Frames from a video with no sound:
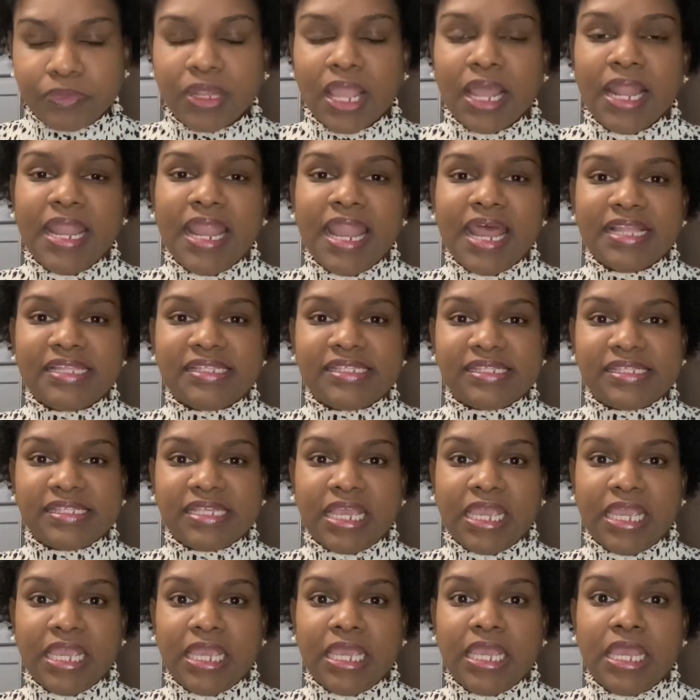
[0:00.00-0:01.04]
Let's
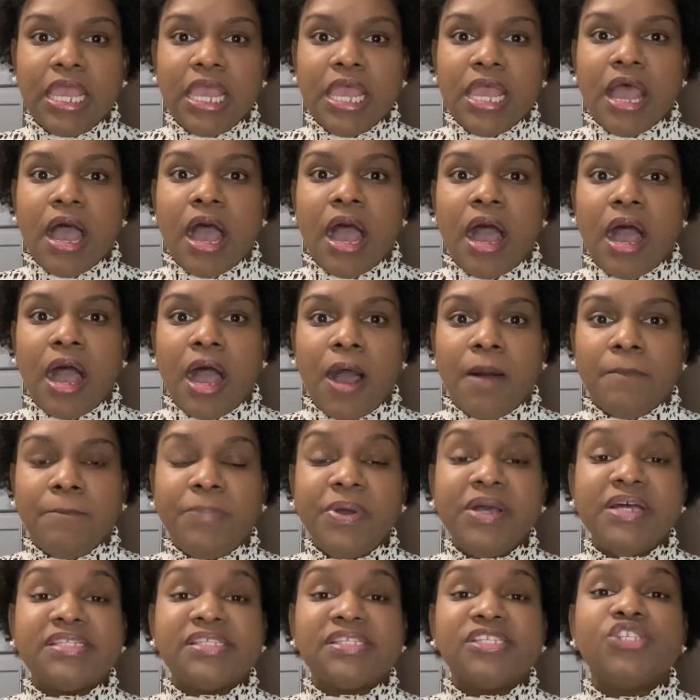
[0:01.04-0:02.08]
say
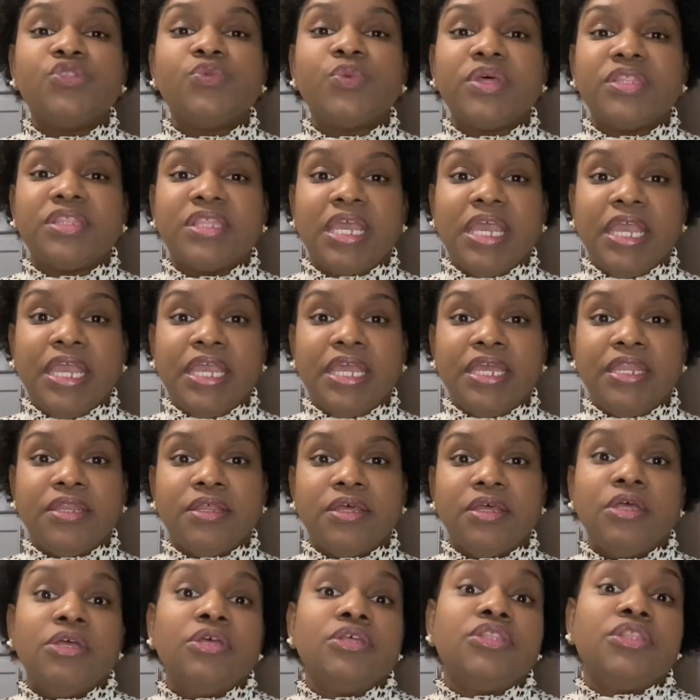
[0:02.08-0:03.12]
persons within
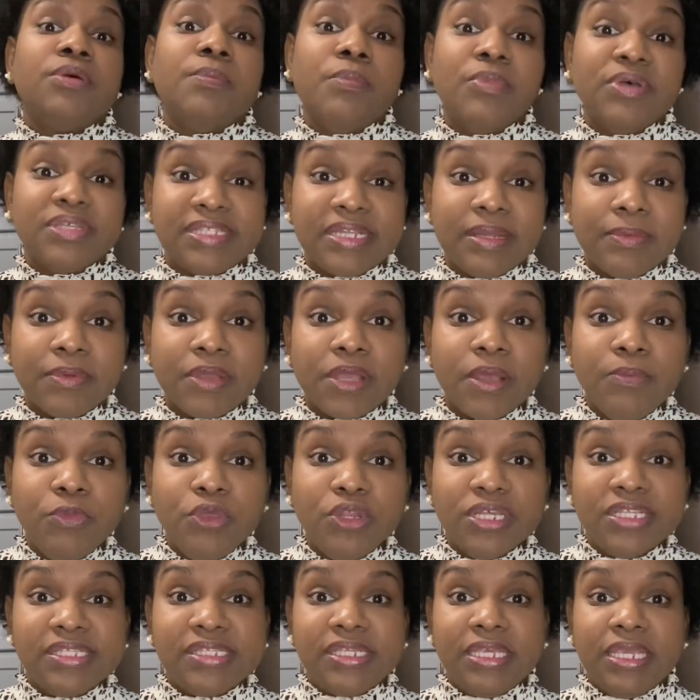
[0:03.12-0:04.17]
the Muslim
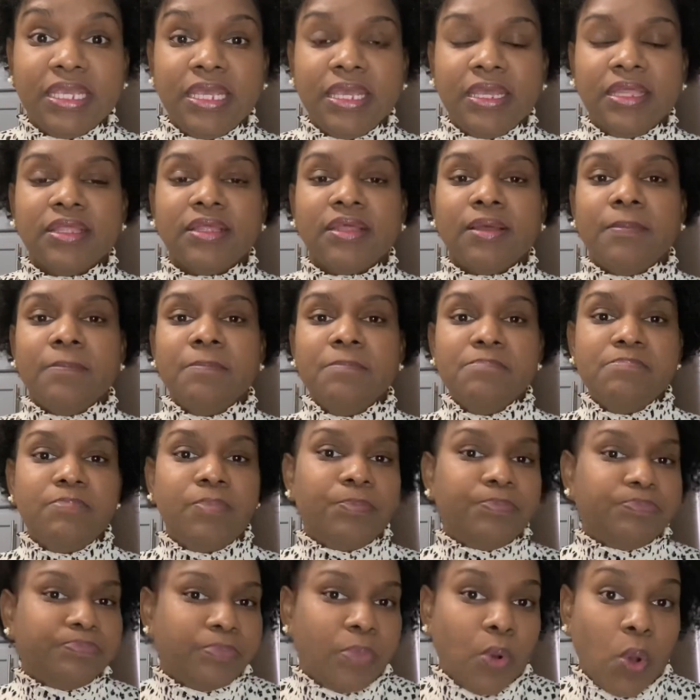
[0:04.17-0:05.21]
community,
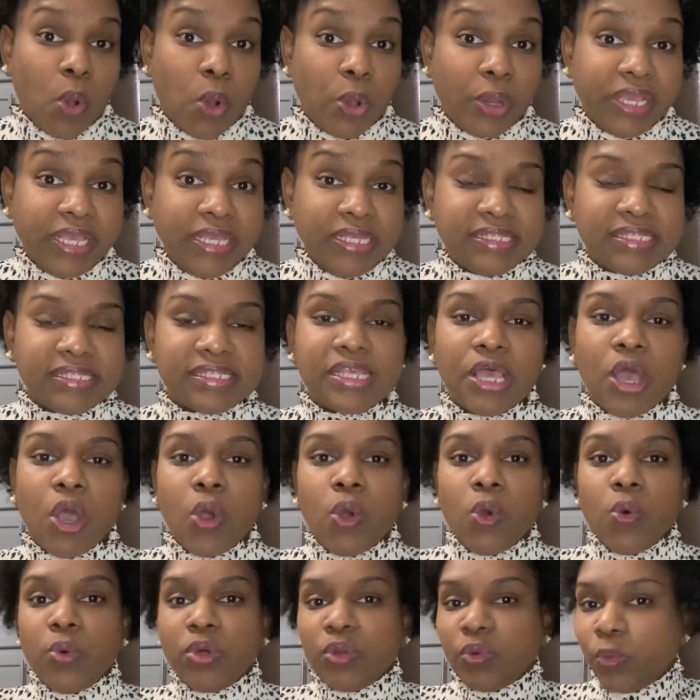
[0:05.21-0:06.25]
boys
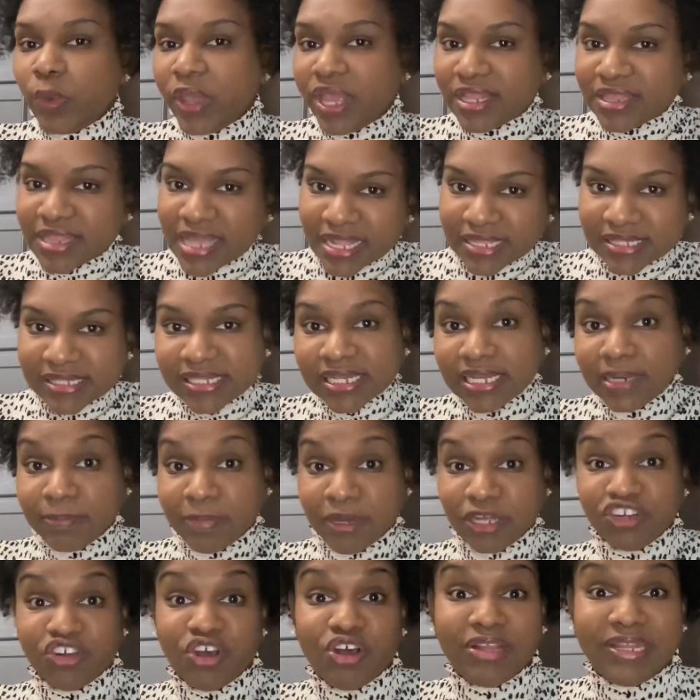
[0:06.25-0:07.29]
who would wear that
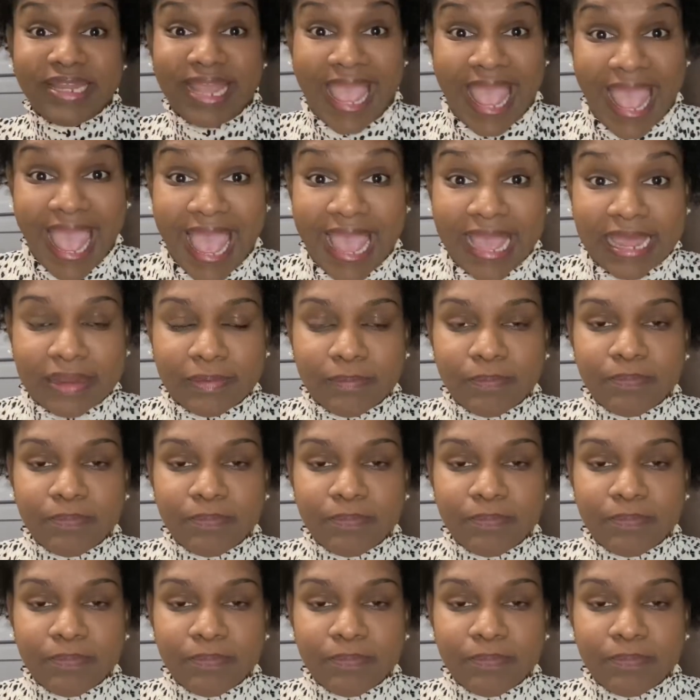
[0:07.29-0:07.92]
turban on their head.